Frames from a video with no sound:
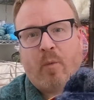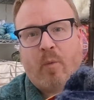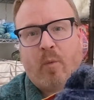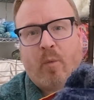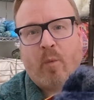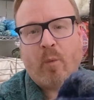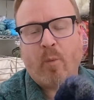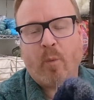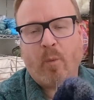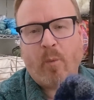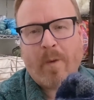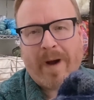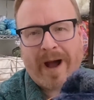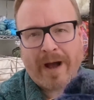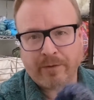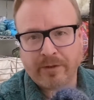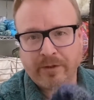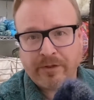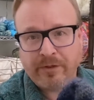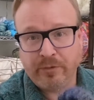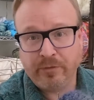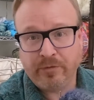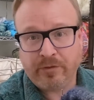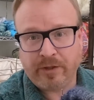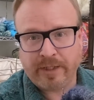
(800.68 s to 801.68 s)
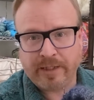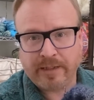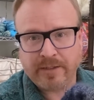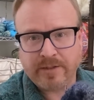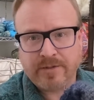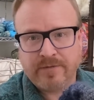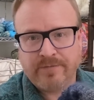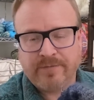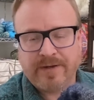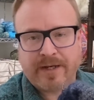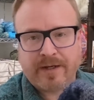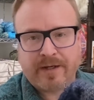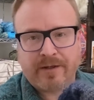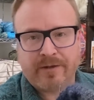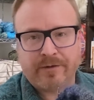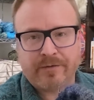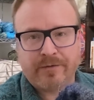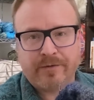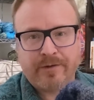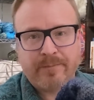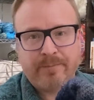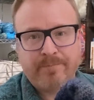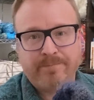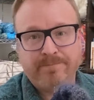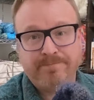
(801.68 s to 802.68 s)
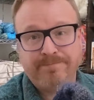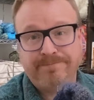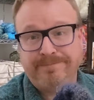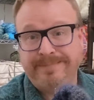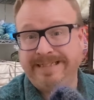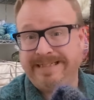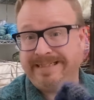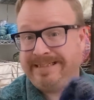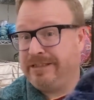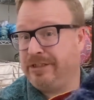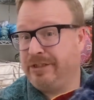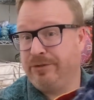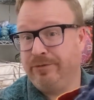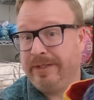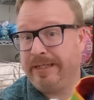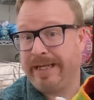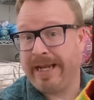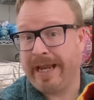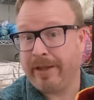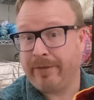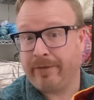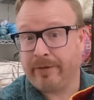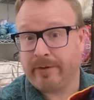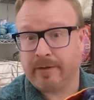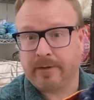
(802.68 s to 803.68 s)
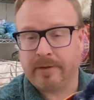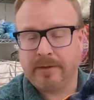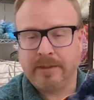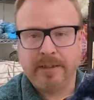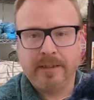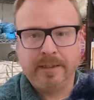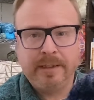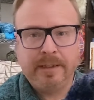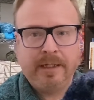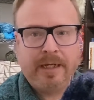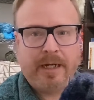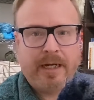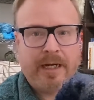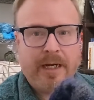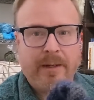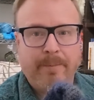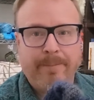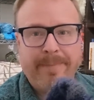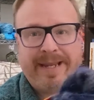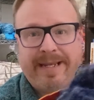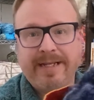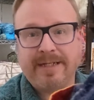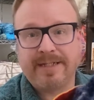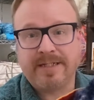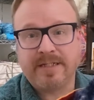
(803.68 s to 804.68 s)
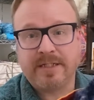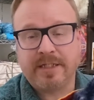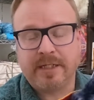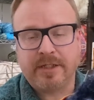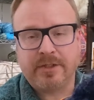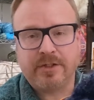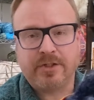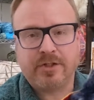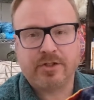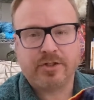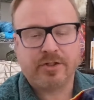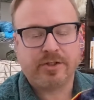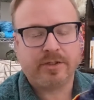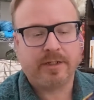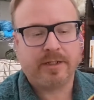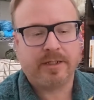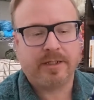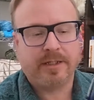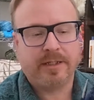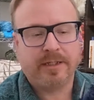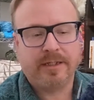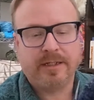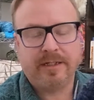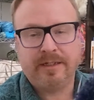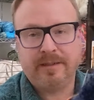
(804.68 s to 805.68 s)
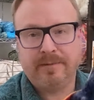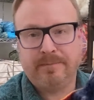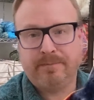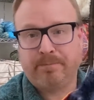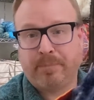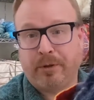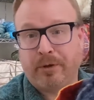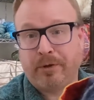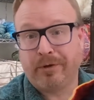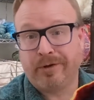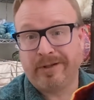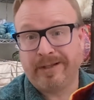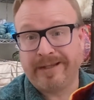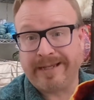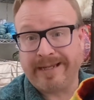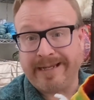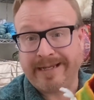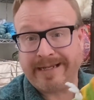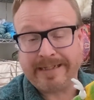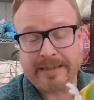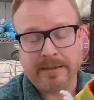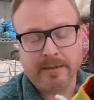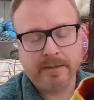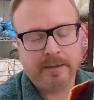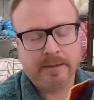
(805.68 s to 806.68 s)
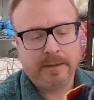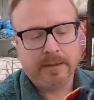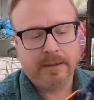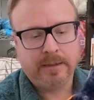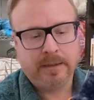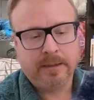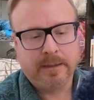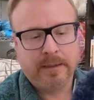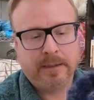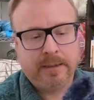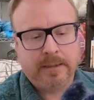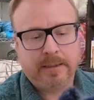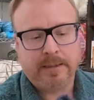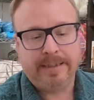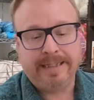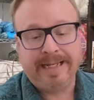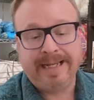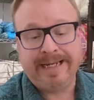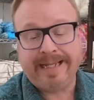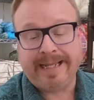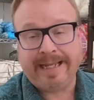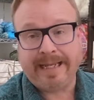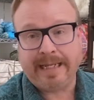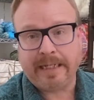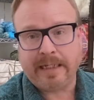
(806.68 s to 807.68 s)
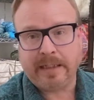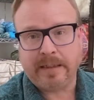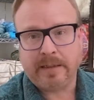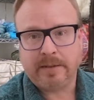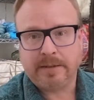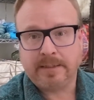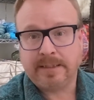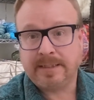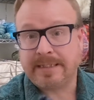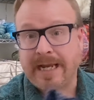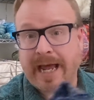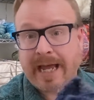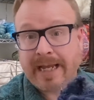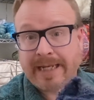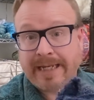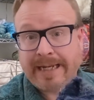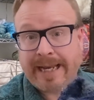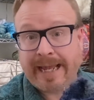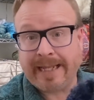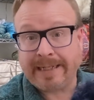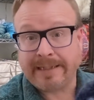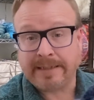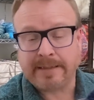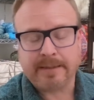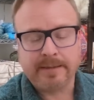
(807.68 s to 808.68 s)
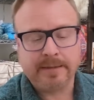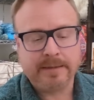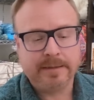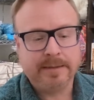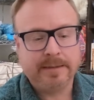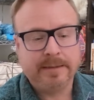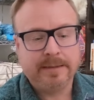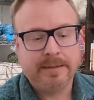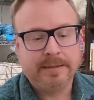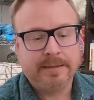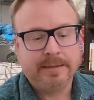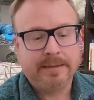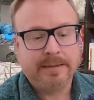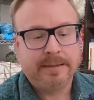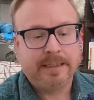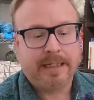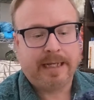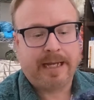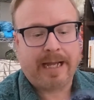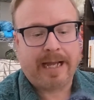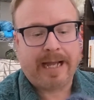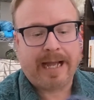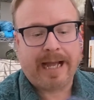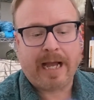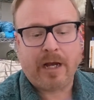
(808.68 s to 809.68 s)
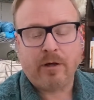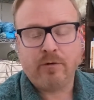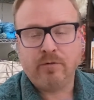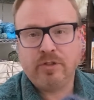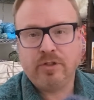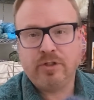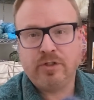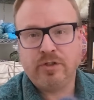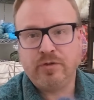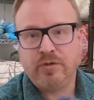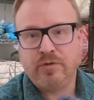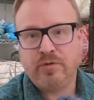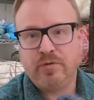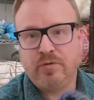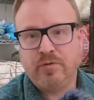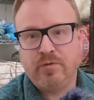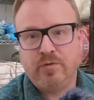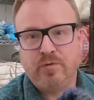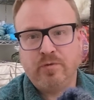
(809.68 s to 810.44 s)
how to do things. You've got to learn knit two together, make a stitch, purling, knitting, stockinette, how to